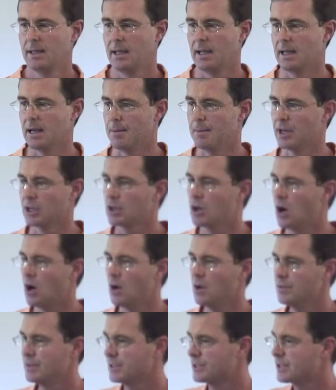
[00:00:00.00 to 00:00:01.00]
And I'm going to
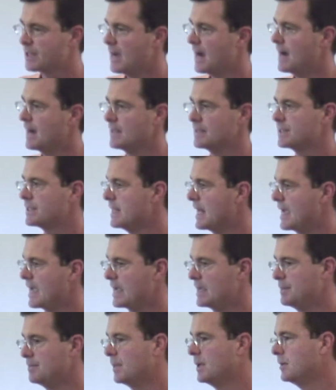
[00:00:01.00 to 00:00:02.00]
call this guy's
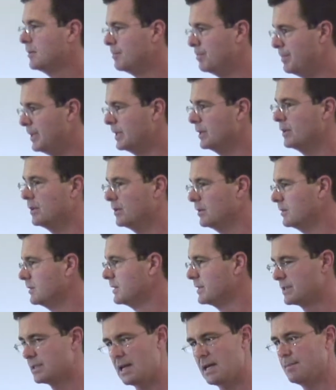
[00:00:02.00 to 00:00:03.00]
name Bill.
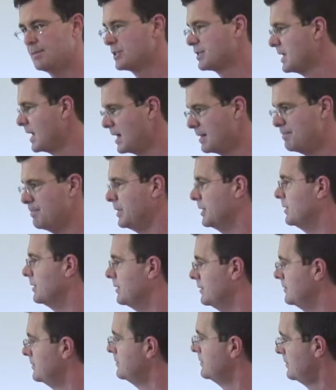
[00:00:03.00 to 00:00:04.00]
His name is not
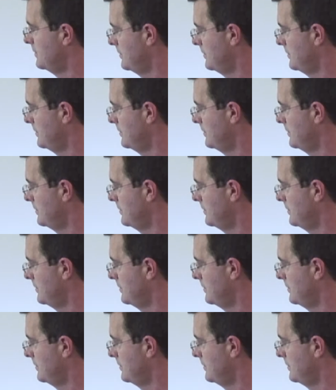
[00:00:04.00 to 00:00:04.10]
Bill.